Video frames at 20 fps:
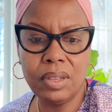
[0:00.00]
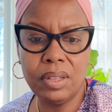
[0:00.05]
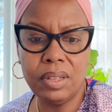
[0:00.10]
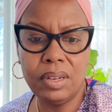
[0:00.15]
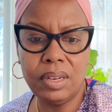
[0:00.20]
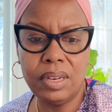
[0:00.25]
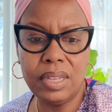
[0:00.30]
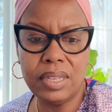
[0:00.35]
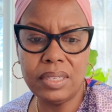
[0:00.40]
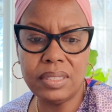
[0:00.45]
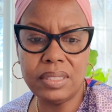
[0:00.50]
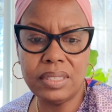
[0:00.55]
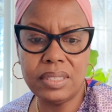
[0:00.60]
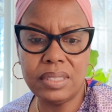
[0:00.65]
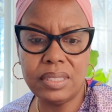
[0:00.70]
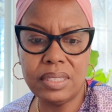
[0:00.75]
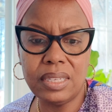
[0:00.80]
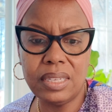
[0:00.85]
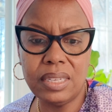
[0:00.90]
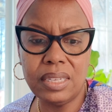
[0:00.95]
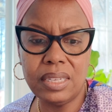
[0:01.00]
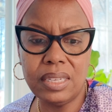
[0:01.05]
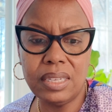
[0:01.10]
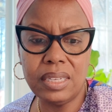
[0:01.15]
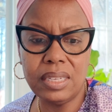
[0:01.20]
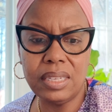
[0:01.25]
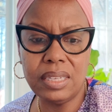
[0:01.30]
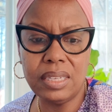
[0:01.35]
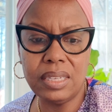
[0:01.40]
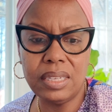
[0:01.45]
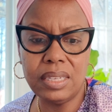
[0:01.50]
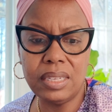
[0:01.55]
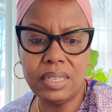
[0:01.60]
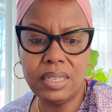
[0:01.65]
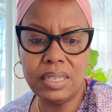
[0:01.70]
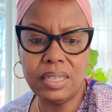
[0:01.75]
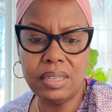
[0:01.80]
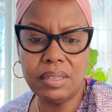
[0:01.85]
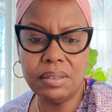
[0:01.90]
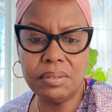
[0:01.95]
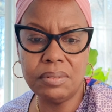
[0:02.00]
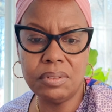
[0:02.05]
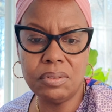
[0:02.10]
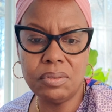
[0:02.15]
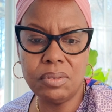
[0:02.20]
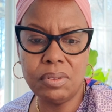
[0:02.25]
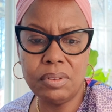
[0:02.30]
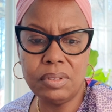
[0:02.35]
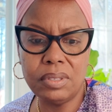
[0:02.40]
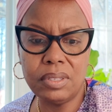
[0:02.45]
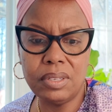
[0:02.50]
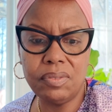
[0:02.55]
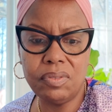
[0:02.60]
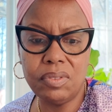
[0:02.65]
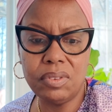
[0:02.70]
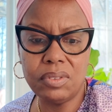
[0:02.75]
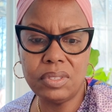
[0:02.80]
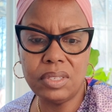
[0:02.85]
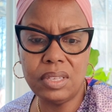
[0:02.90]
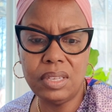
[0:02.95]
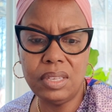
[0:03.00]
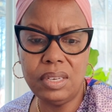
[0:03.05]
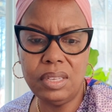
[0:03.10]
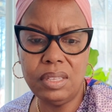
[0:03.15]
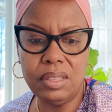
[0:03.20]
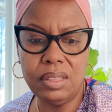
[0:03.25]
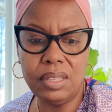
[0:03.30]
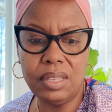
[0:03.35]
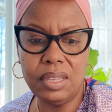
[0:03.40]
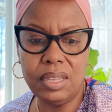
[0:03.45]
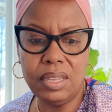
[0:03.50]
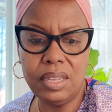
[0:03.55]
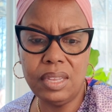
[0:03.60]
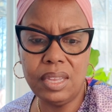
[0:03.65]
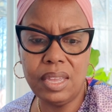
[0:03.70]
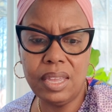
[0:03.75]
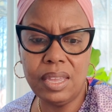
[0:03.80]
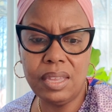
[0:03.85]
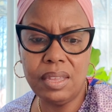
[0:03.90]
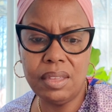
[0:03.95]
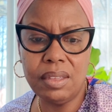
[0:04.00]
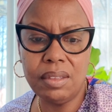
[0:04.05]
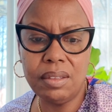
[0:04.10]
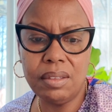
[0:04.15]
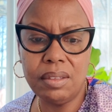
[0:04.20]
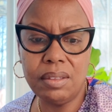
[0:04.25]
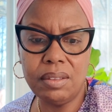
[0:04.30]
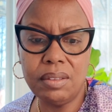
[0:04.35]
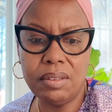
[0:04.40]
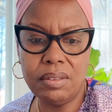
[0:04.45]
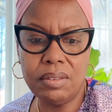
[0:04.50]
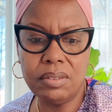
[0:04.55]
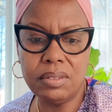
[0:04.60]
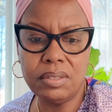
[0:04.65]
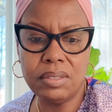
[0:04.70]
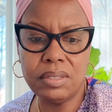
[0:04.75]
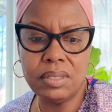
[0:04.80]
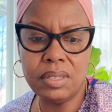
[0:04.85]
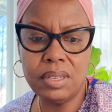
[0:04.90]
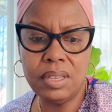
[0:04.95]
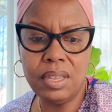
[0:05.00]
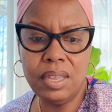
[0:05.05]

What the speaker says: Let's see. I just want to see if there's anything else.